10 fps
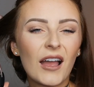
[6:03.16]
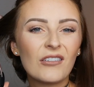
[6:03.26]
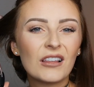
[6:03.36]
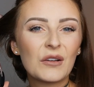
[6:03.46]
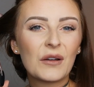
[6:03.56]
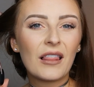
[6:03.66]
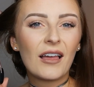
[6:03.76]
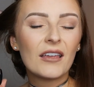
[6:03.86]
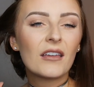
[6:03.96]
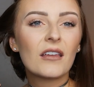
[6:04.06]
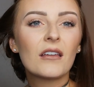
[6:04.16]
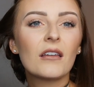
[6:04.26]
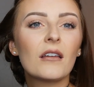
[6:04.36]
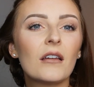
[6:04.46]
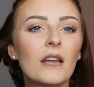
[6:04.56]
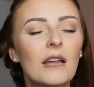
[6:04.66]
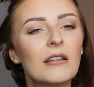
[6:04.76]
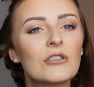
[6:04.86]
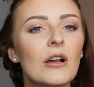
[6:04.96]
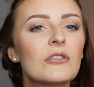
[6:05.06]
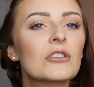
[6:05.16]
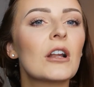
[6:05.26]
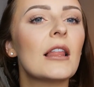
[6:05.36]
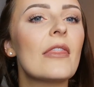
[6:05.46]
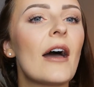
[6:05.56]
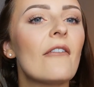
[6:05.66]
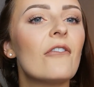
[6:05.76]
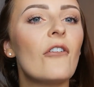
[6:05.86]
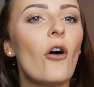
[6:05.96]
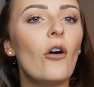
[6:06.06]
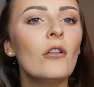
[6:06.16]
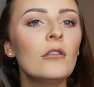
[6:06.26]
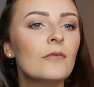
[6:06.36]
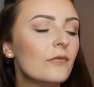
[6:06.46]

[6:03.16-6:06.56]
really quite like. So I'm just gonna let that fall.